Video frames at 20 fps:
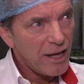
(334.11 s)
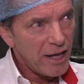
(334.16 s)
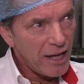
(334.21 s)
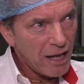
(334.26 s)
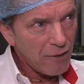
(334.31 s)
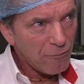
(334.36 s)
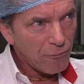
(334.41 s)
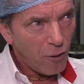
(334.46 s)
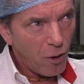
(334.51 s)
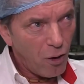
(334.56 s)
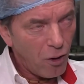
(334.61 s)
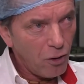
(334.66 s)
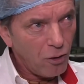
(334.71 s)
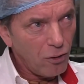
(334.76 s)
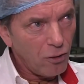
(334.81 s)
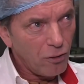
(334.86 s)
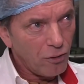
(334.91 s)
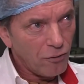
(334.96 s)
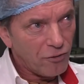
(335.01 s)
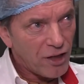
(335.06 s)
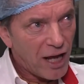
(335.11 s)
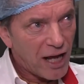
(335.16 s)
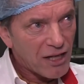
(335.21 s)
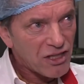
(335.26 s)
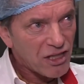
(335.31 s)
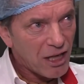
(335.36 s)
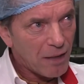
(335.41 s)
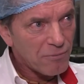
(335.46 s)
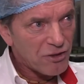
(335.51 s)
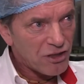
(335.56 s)
If all the
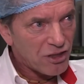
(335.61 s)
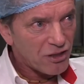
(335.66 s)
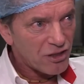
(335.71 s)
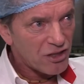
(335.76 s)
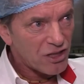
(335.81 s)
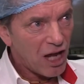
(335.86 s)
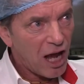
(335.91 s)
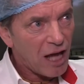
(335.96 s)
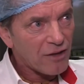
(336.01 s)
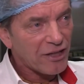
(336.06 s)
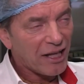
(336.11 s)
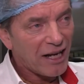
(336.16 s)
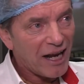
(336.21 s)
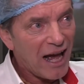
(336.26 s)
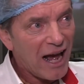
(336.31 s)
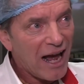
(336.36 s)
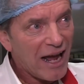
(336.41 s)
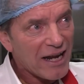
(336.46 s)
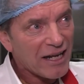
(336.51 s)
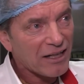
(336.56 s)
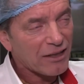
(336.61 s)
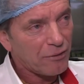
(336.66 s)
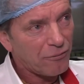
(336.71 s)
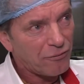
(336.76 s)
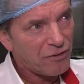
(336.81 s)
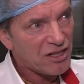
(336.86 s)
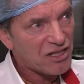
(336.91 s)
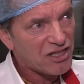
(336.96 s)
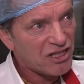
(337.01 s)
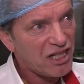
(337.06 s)
assumptions underlying the
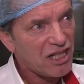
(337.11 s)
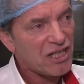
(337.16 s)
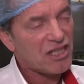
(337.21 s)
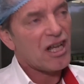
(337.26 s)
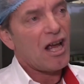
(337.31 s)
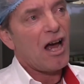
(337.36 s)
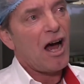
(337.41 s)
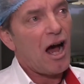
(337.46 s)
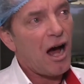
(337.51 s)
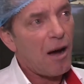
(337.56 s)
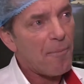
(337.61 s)
VCs are